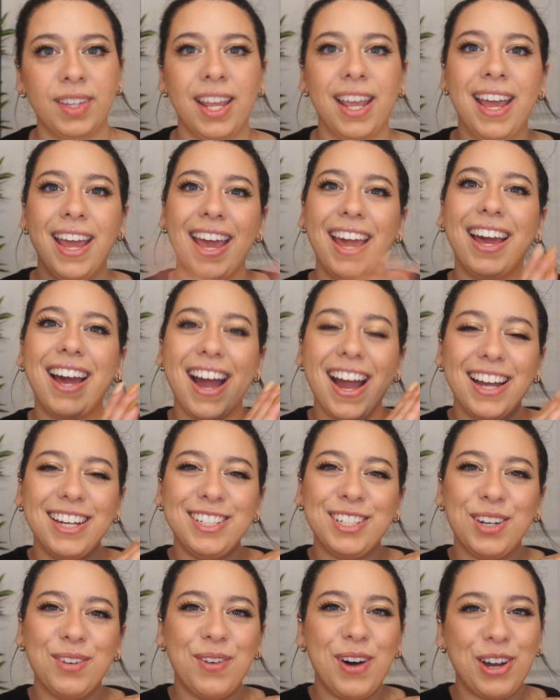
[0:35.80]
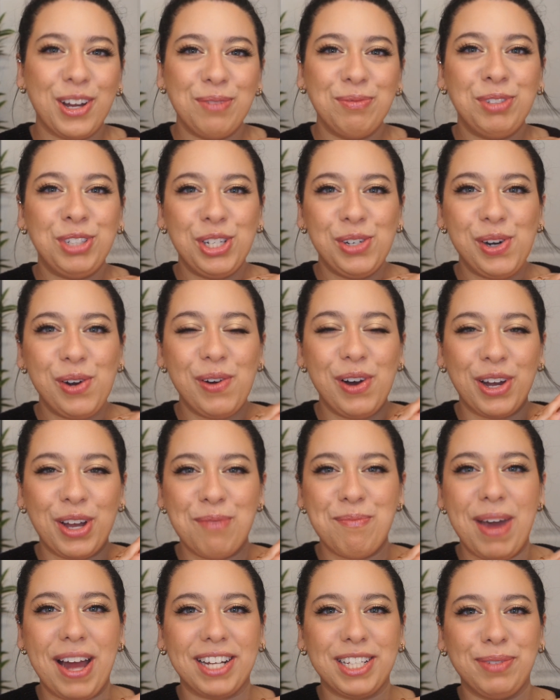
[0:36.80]
Hey guys, welcome to or welcome
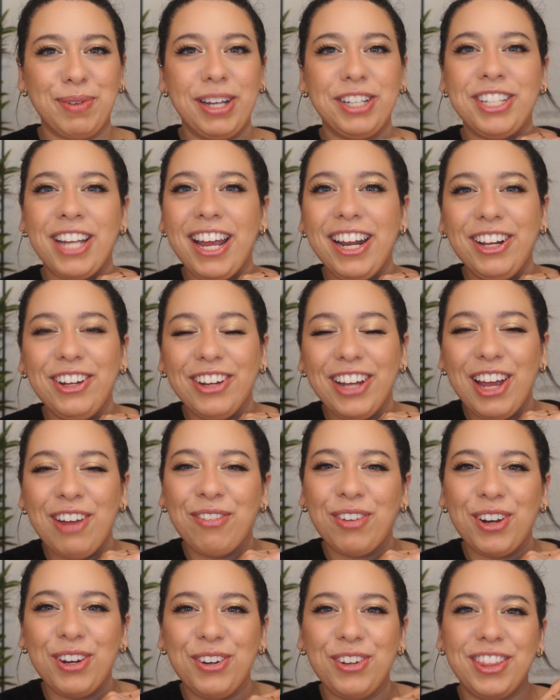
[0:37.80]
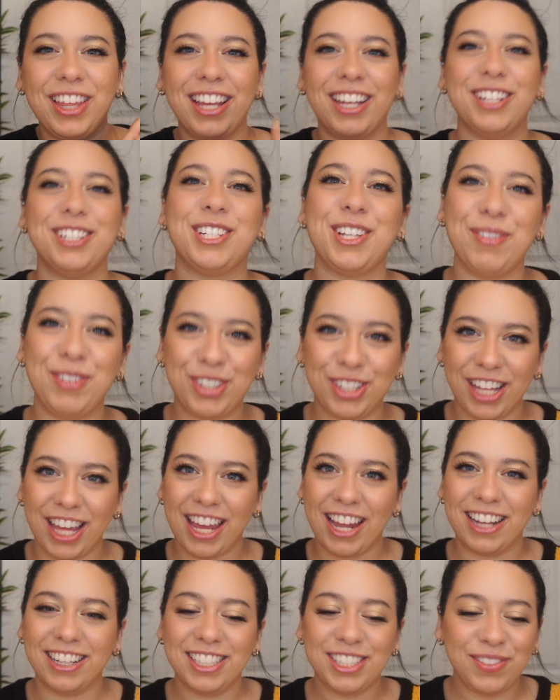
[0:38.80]
back to my channel. If you're new, thank you so much for
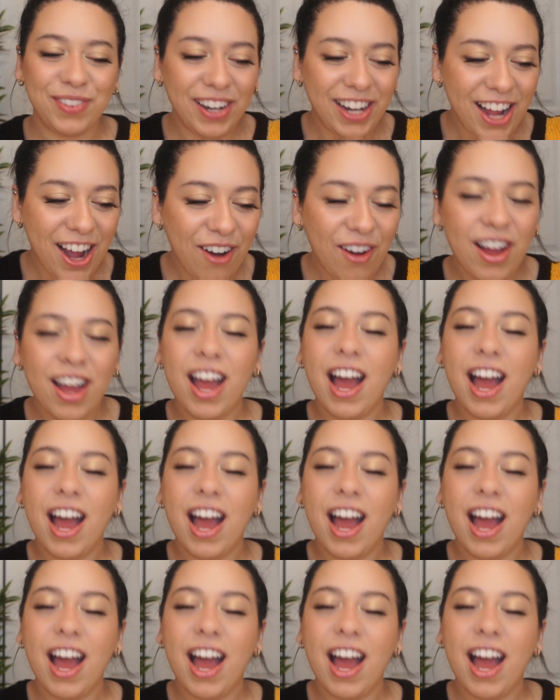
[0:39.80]
clicking on this video.